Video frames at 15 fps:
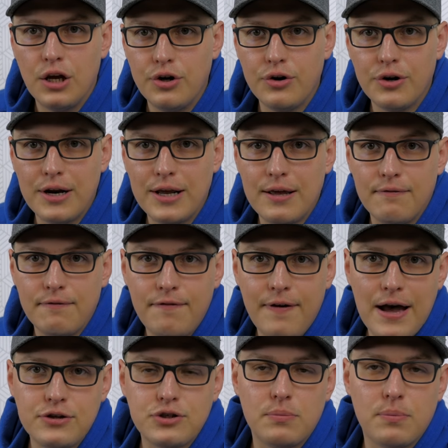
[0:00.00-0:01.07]
you're going to get
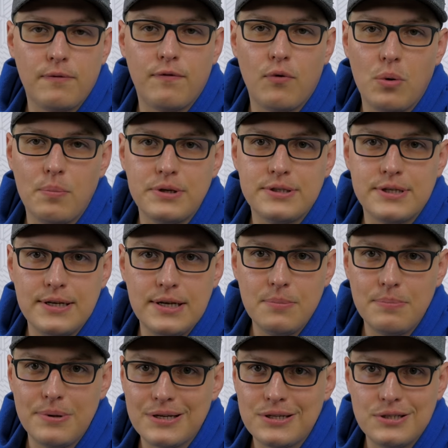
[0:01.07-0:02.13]
faster performance in
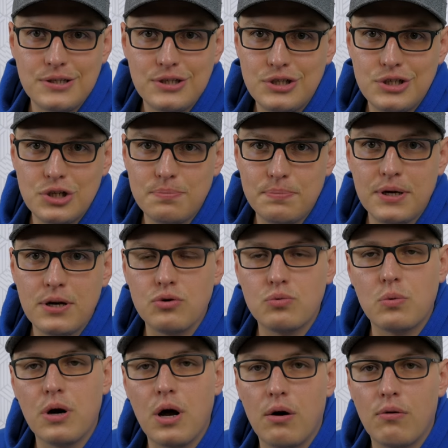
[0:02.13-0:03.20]
Nimbix just because
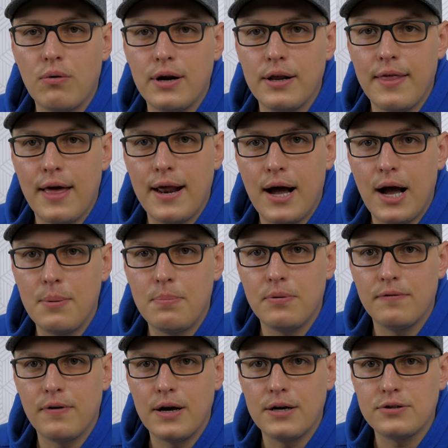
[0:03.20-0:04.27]
we're not running that
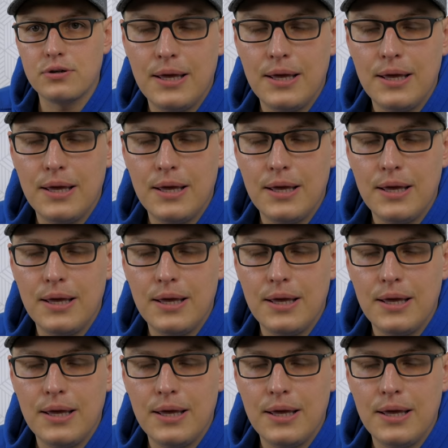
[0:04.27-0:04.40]
hypervisor.